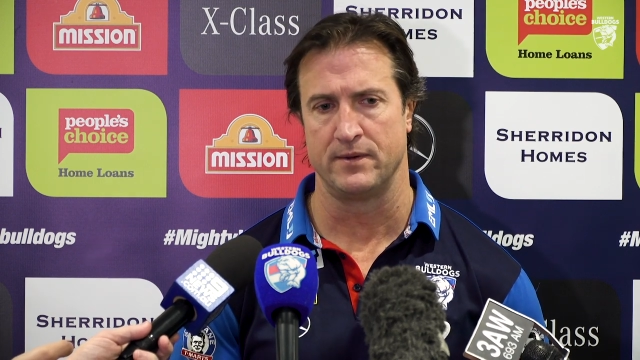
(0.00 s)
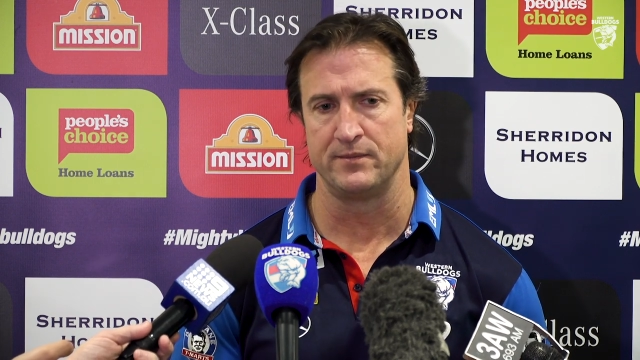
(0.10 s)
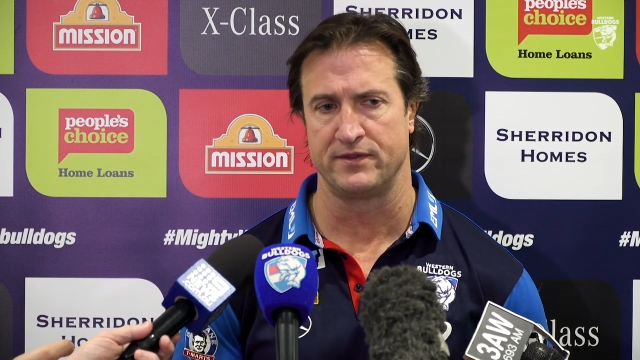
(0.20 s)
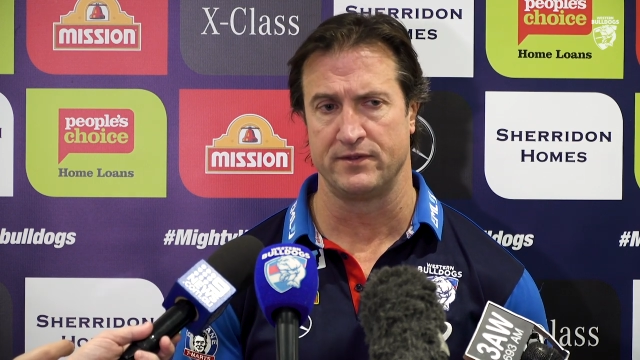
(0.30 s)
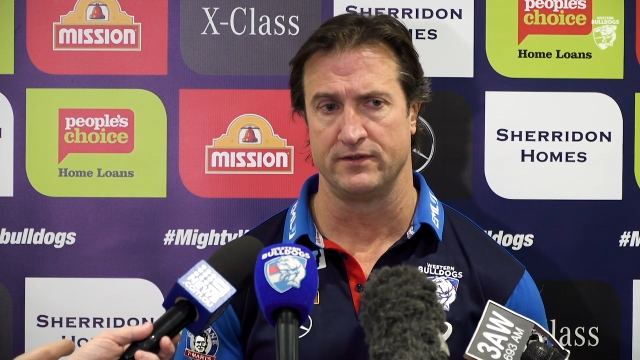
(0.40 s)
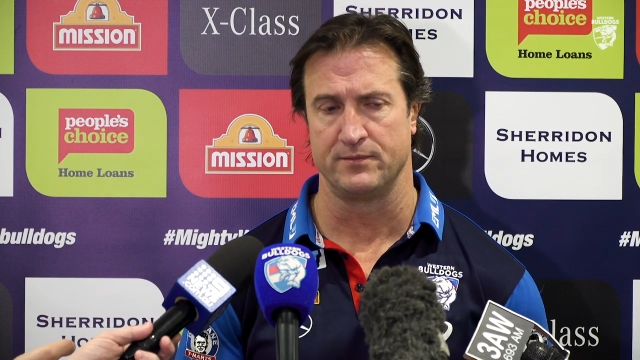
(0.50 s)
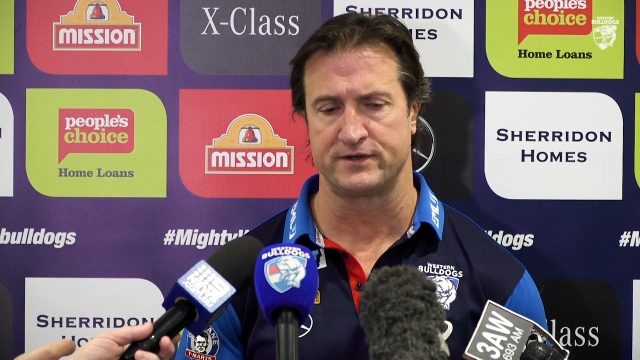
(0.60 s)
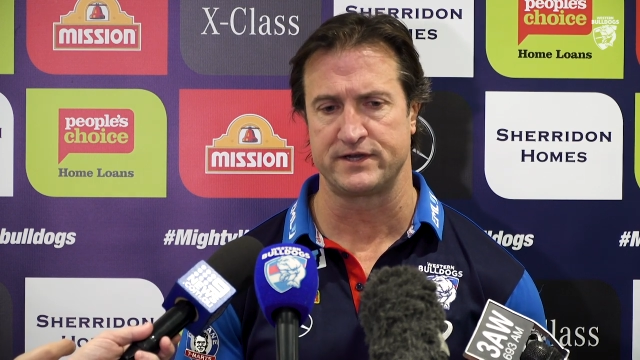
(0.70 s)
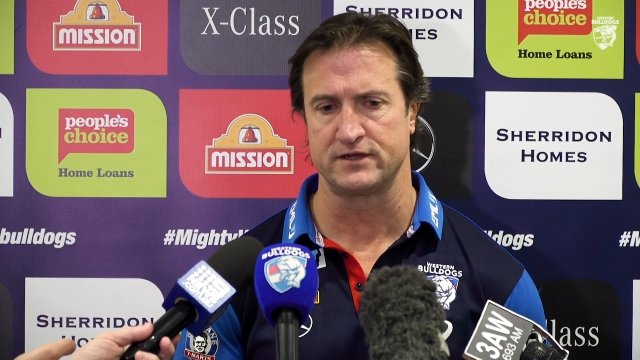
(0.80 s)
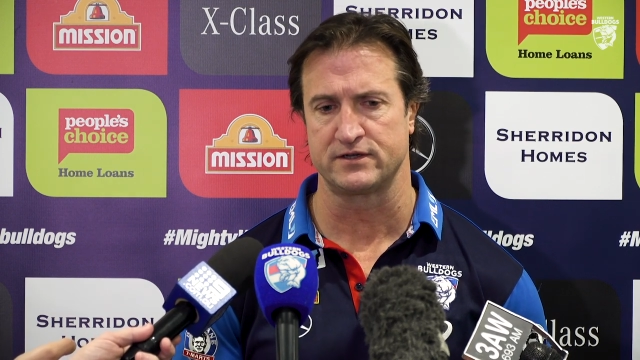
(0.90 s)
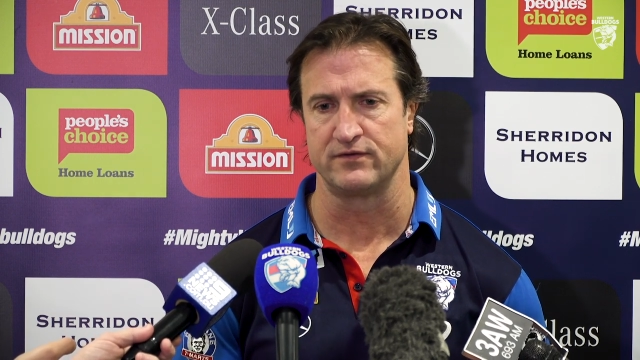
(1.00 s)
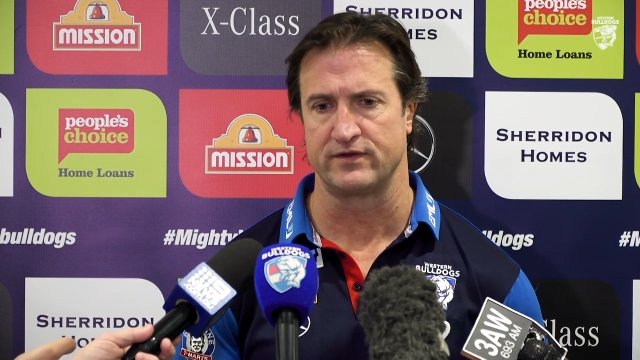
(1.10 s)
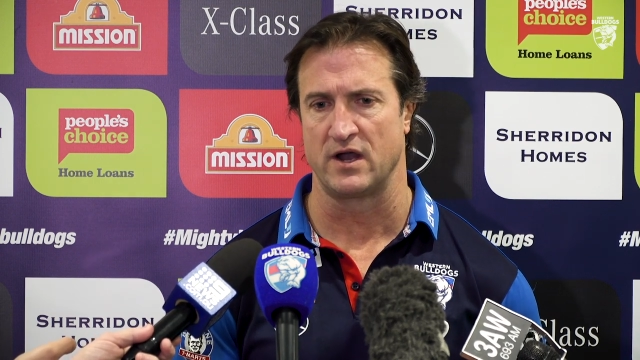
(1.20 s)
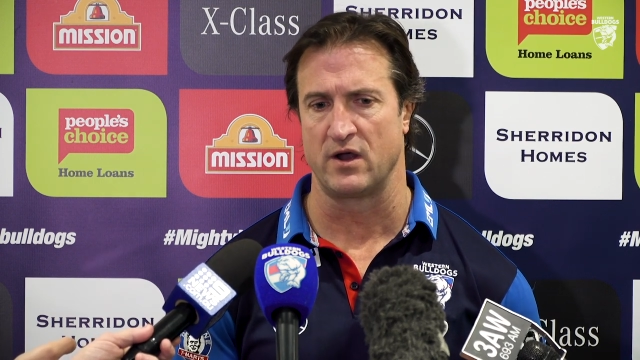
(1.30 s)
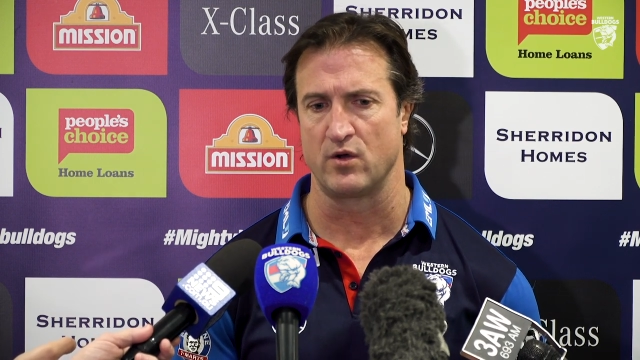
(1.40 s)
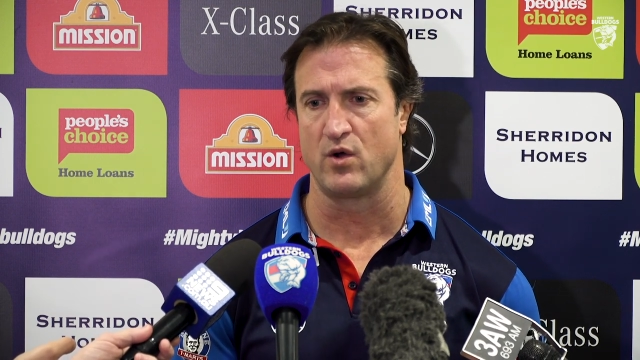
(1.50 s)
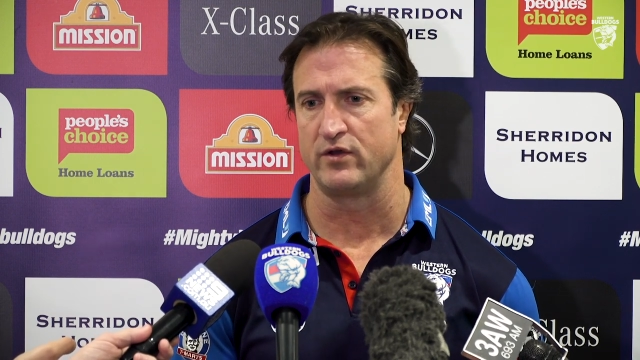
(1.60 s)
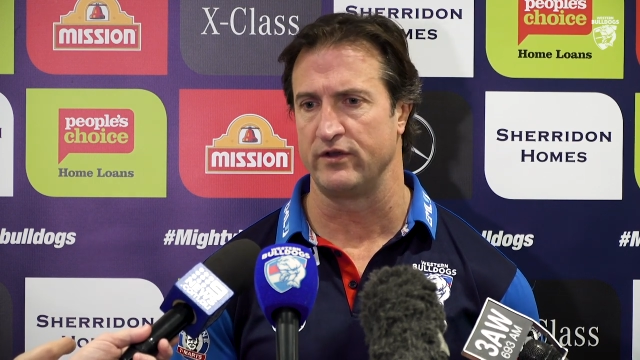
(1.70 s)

and the potential of going on